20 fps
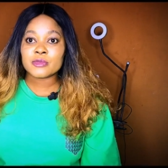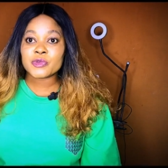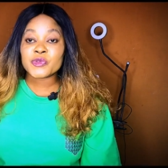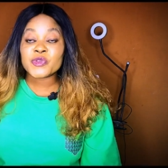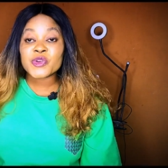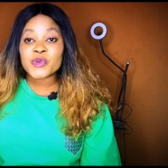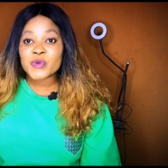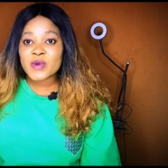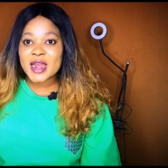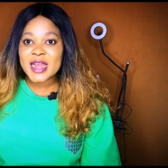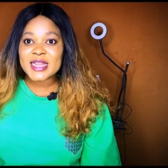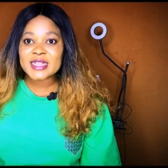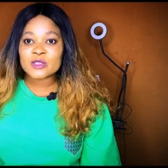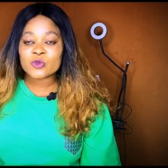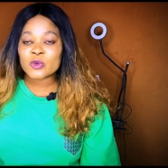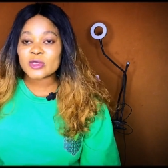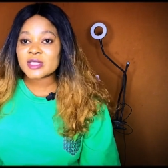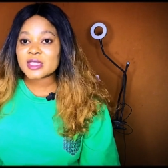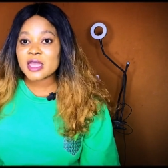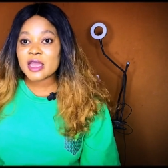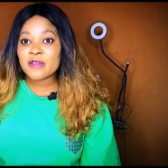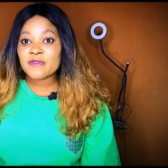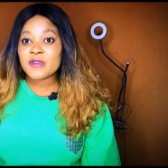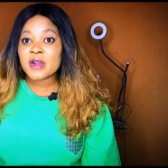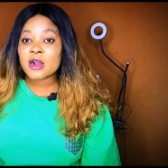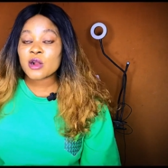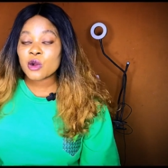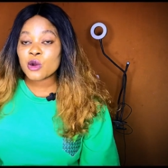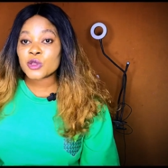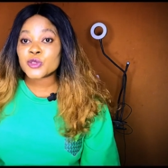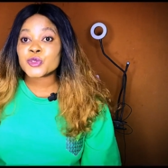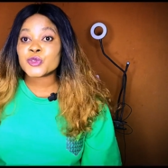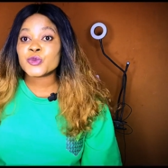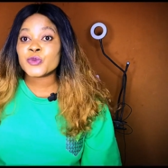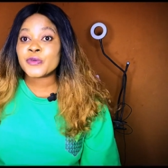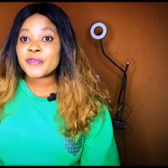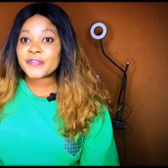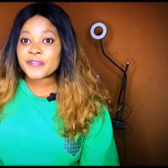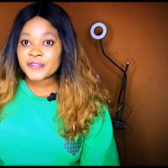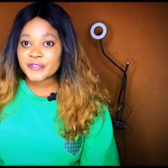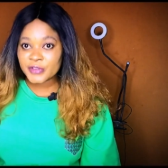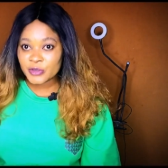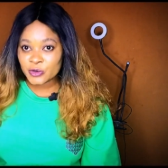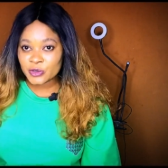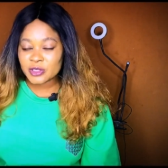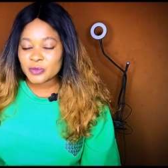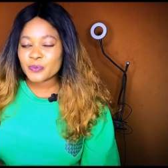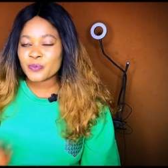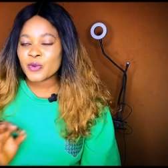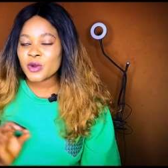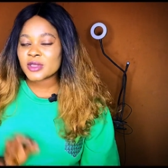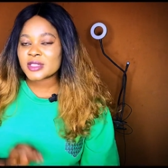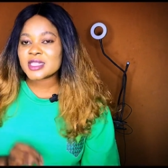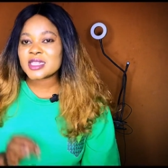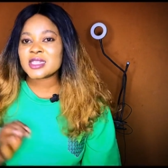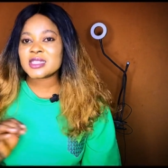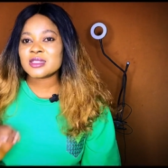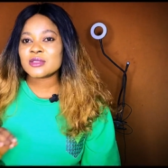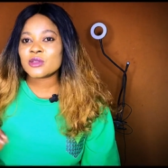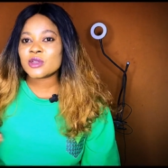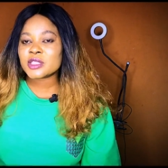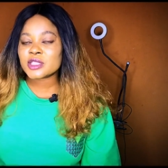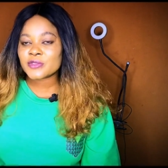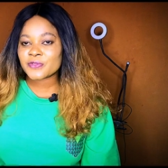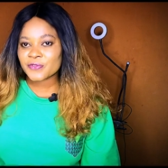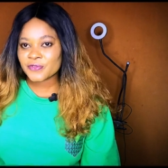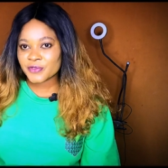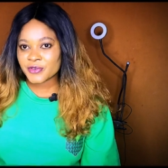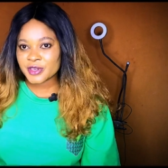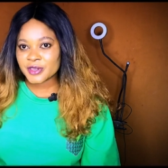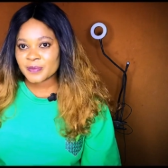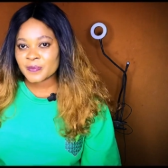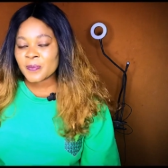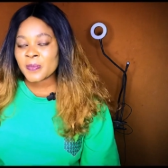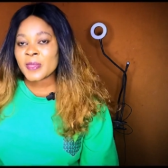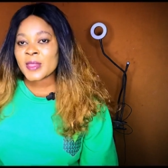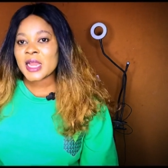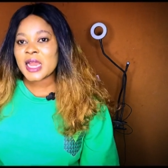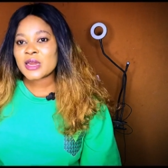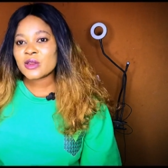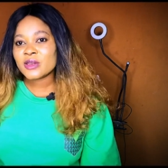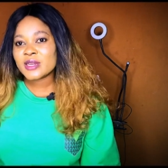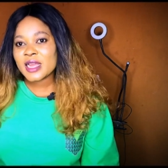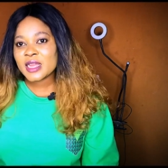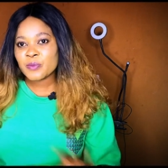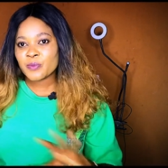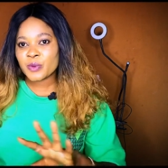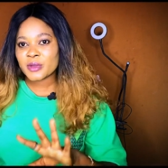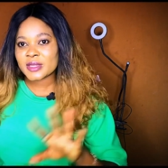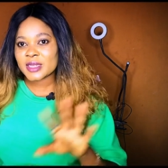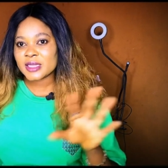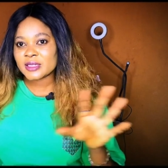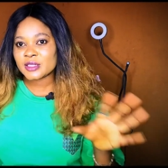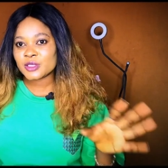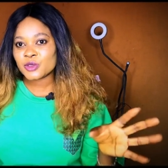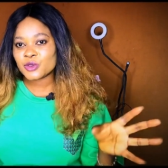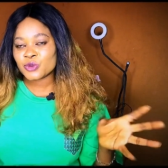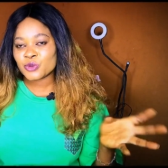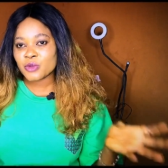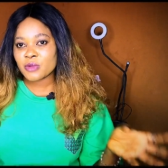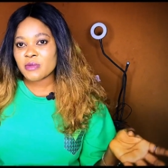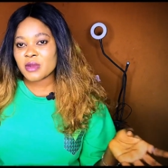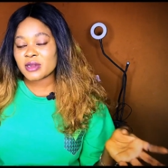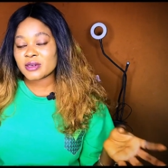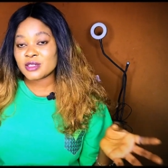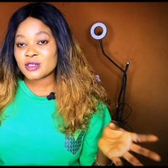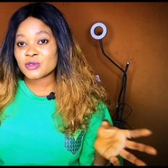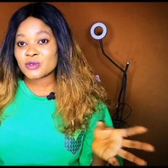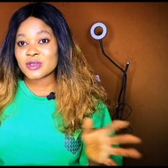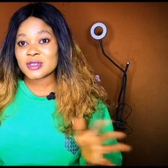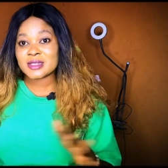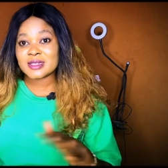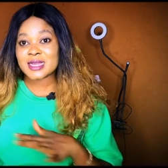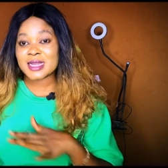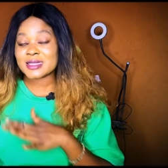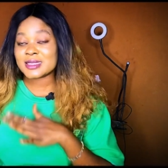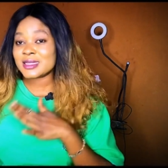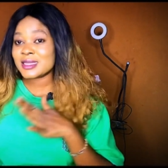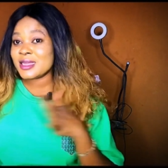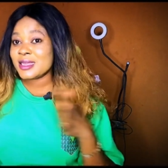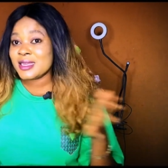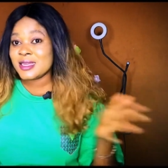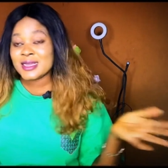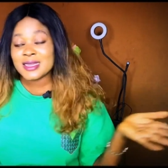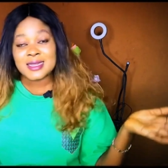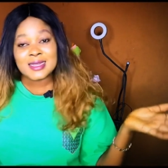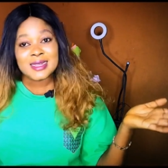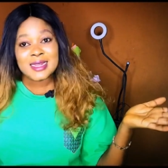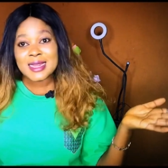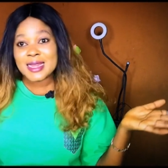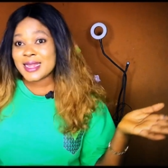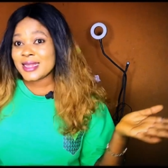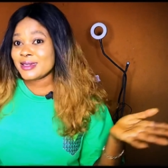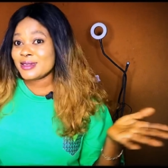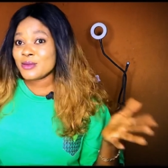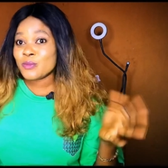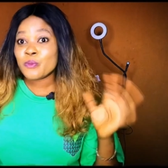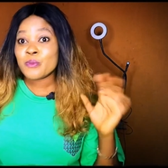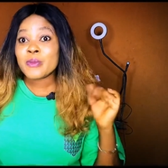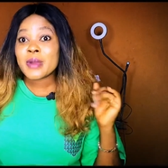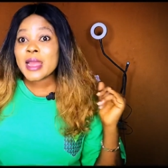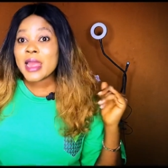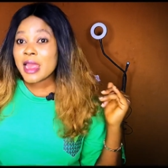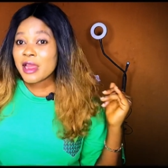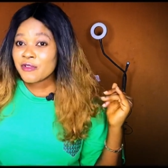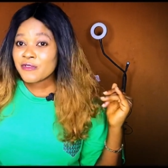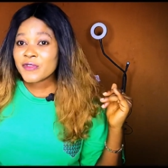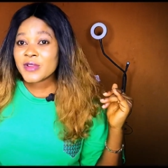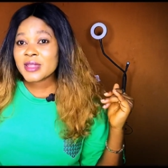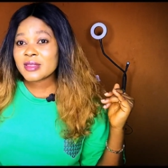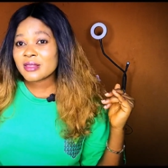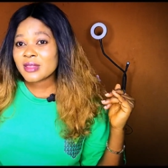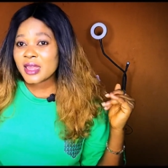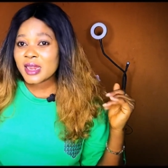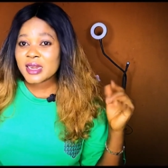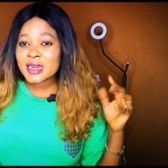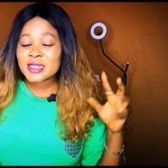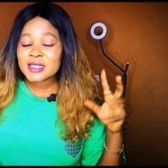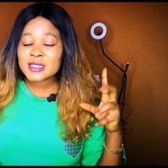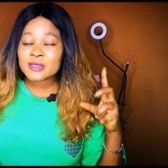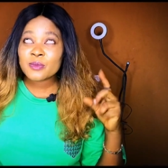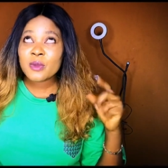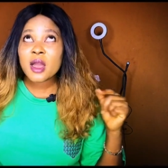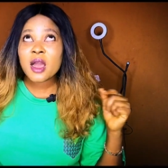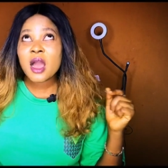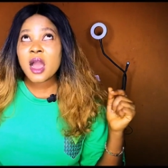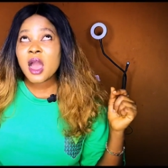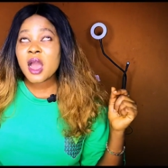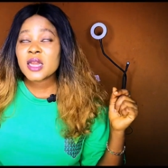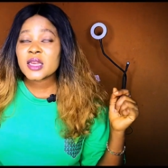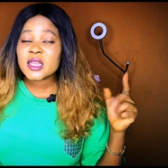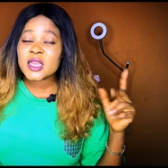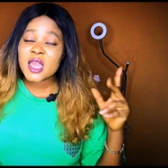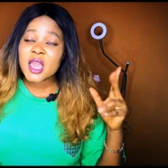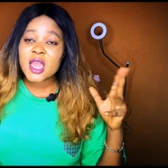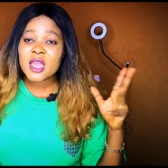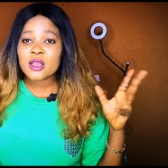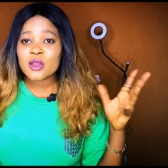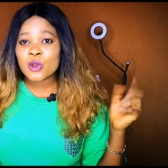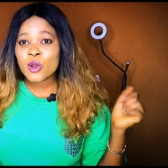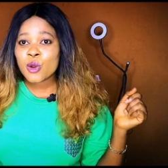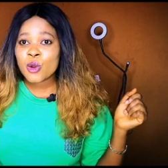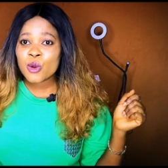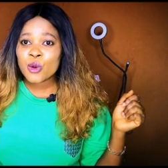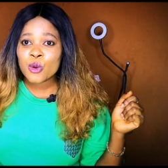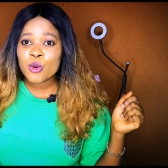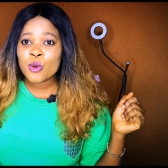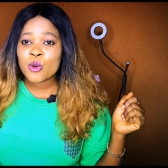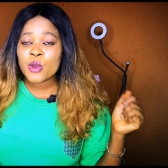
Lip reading: rewrite whatever course you feel, but it's not free. Another important thing to know about this school is that everything is money. Ego